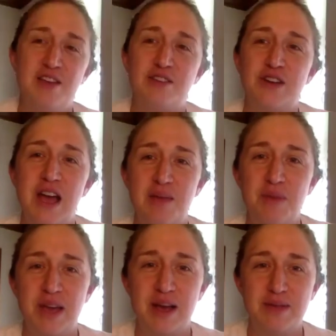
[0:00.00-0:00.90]
you try and
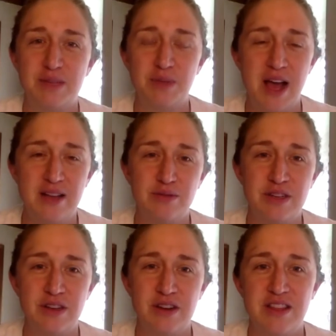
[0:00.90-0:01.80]
pick up supplies
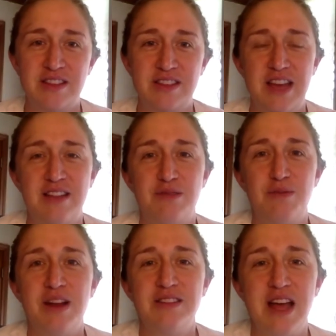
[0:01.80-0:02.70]
when you're in the States.
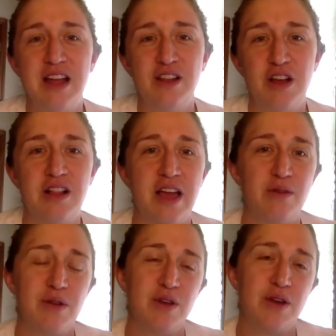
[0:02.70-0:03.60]
What does that look
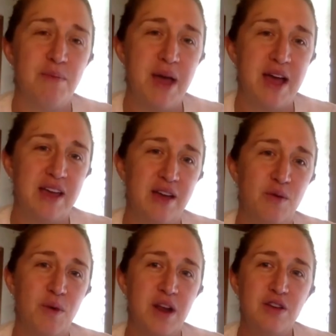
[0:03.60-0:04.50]
like when you come back here?
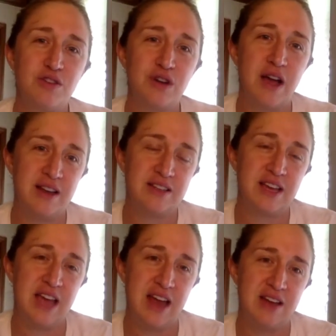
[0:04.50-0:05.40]
What are you trying to
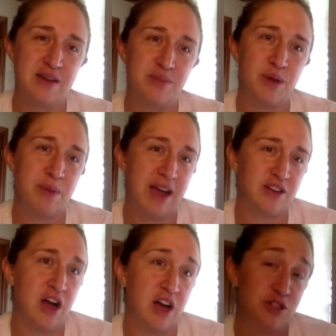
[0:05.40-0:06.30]
get to bring back
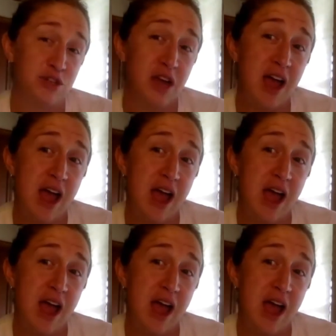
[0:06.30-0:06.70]
to mm-hmm. Austria?